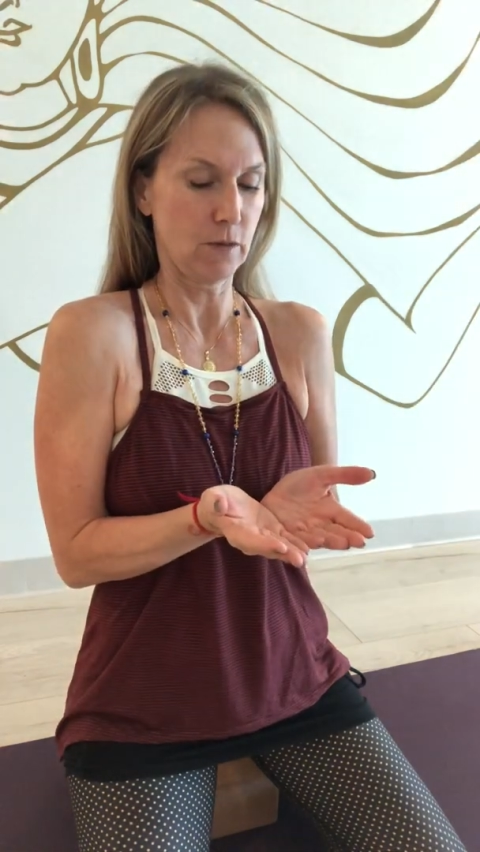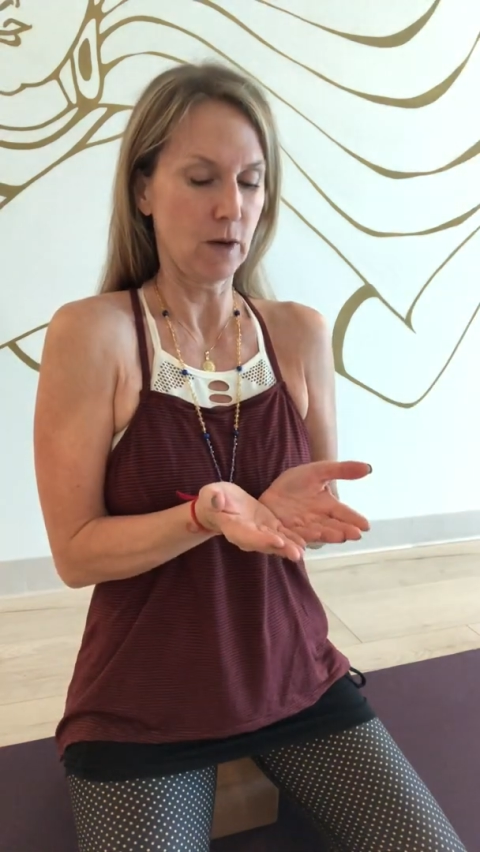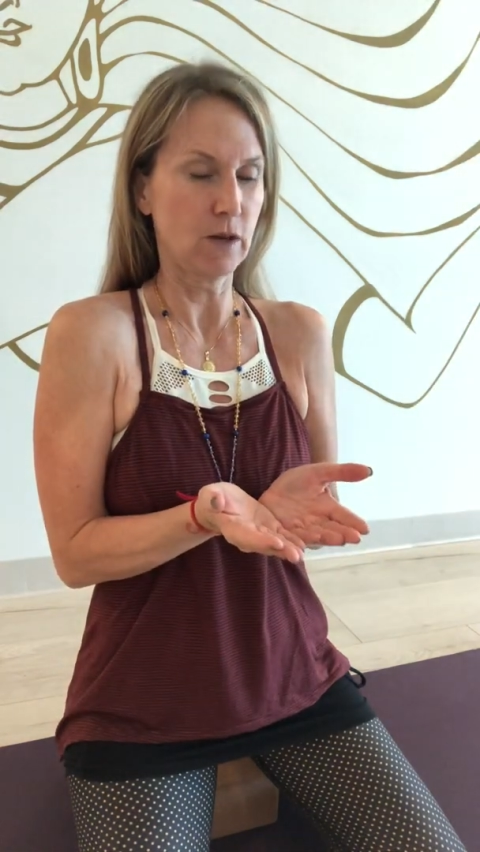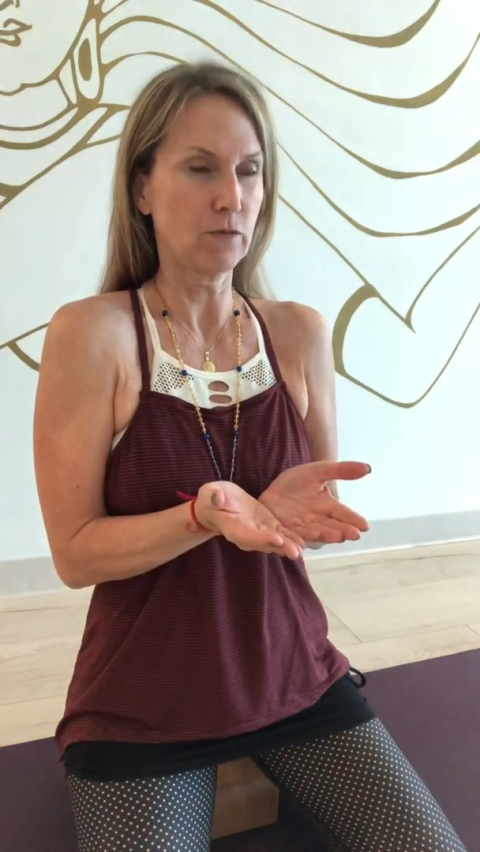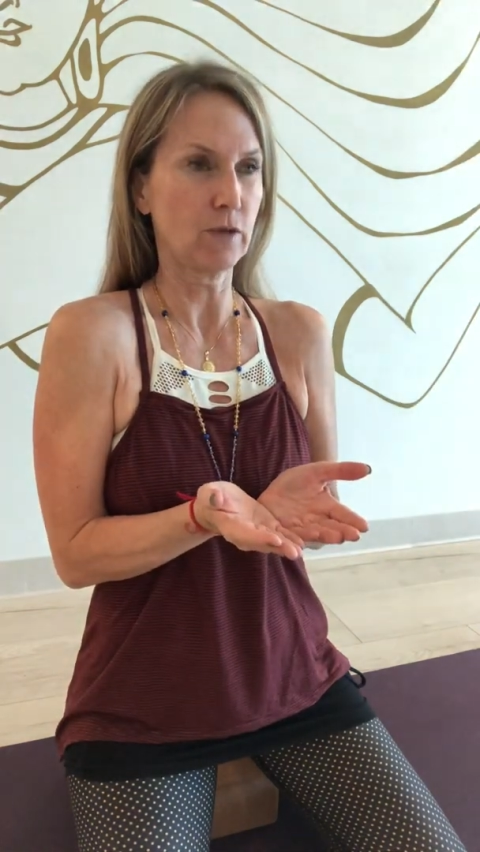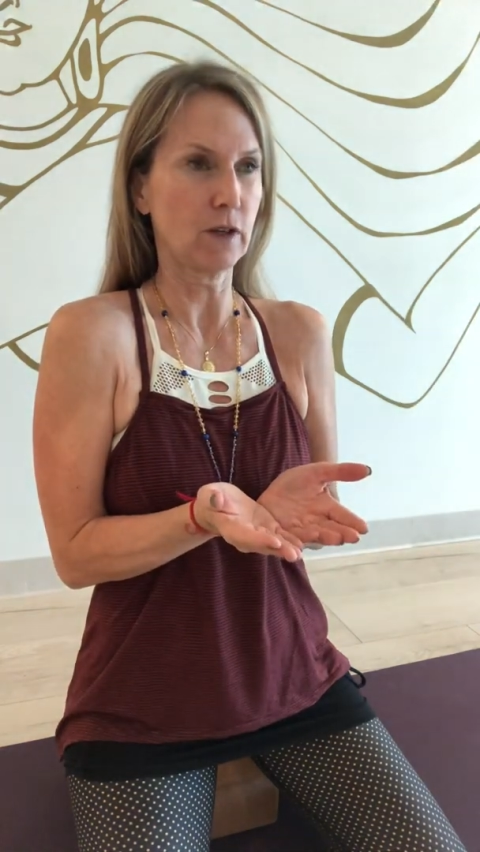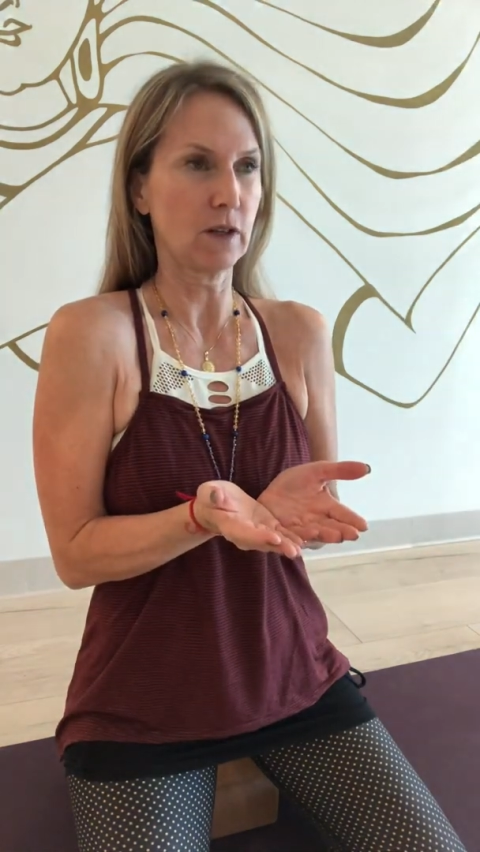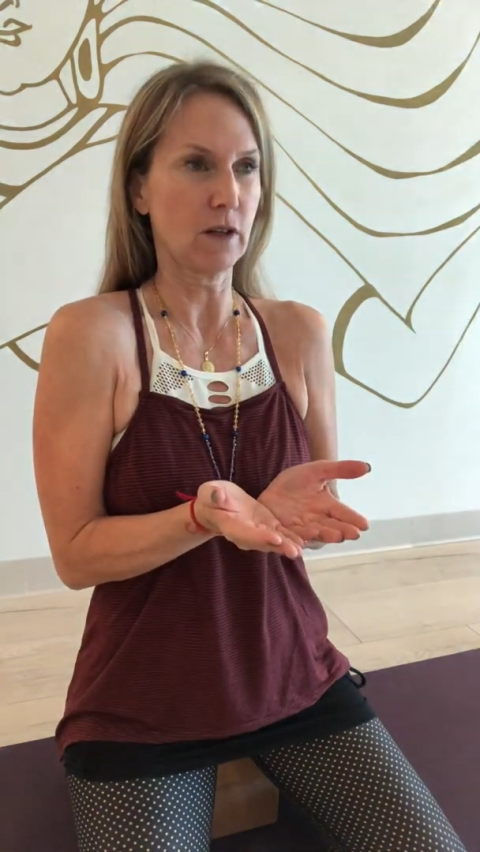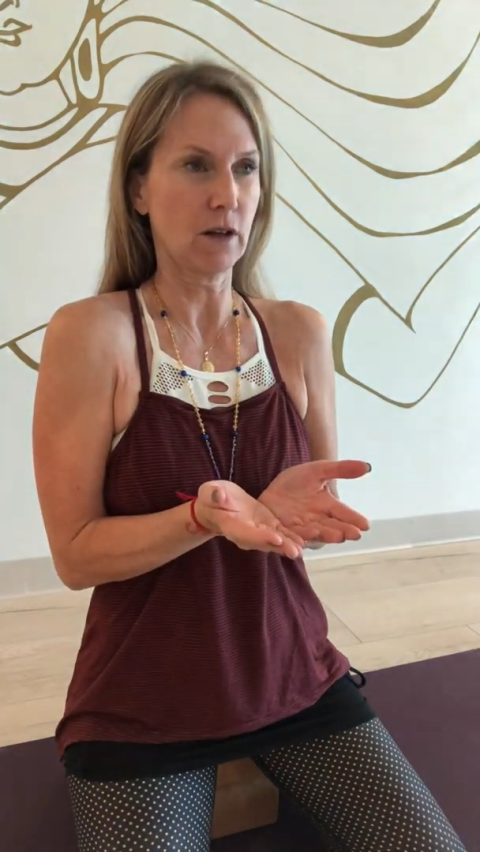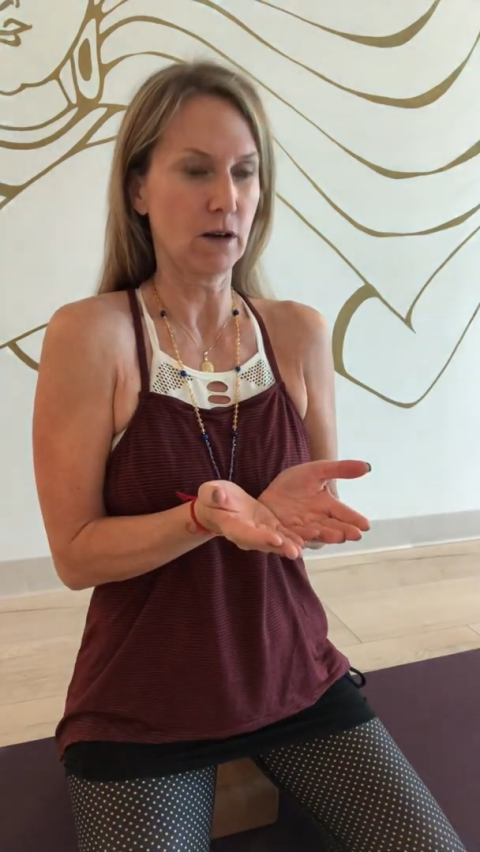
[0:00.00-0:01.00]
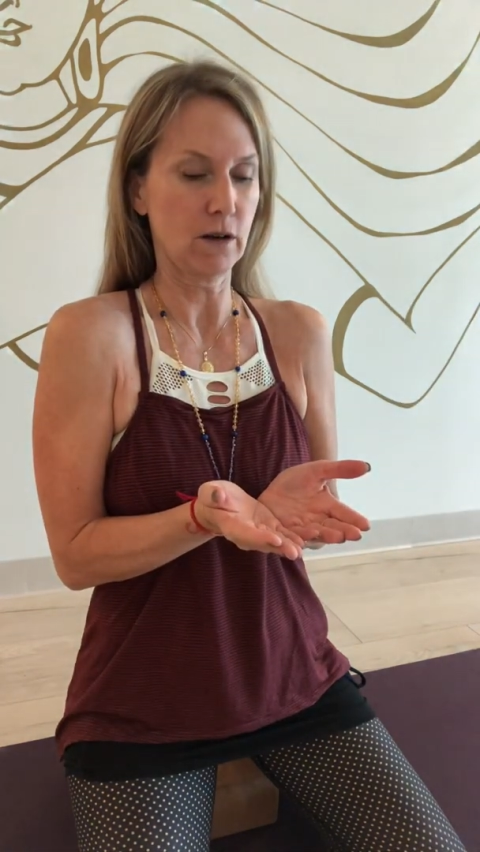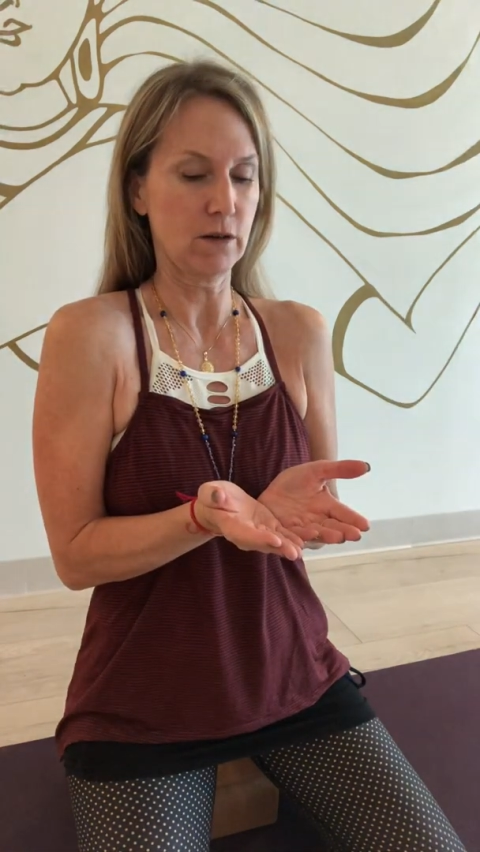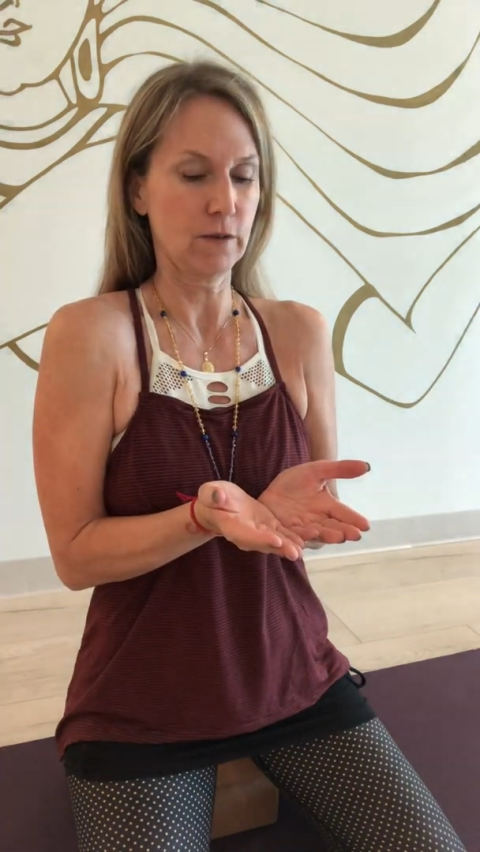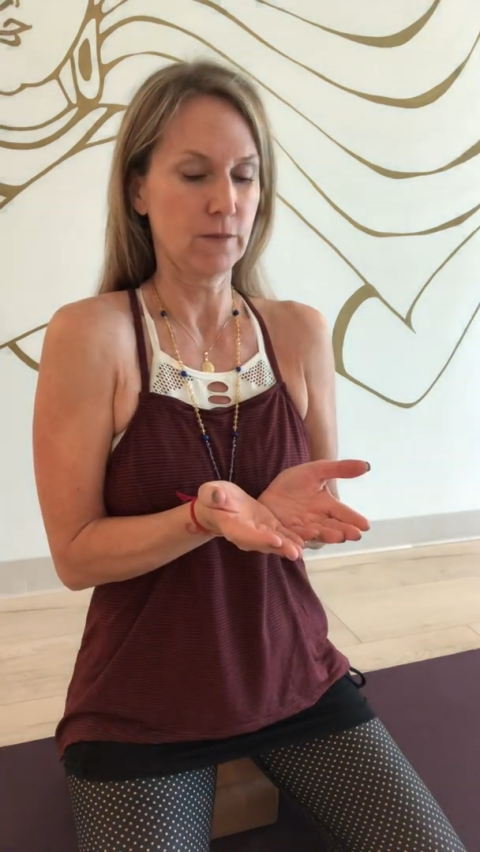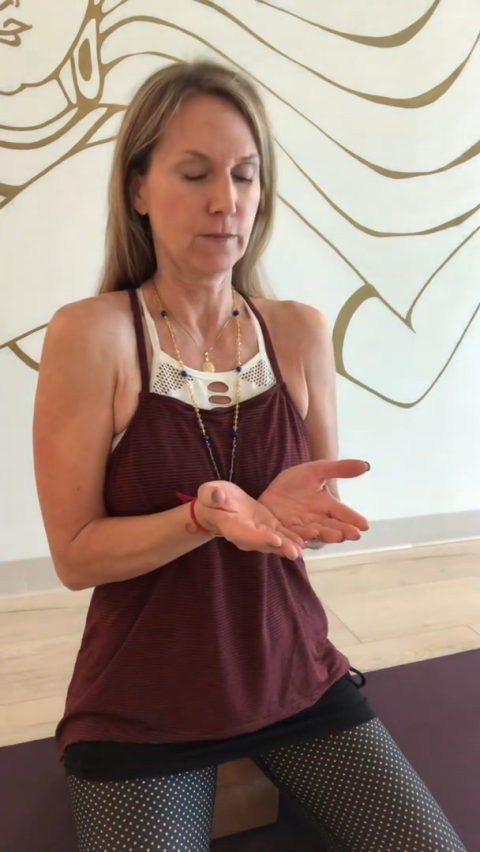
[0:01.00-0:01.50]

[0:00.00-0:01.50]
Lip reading: right in front of the heart.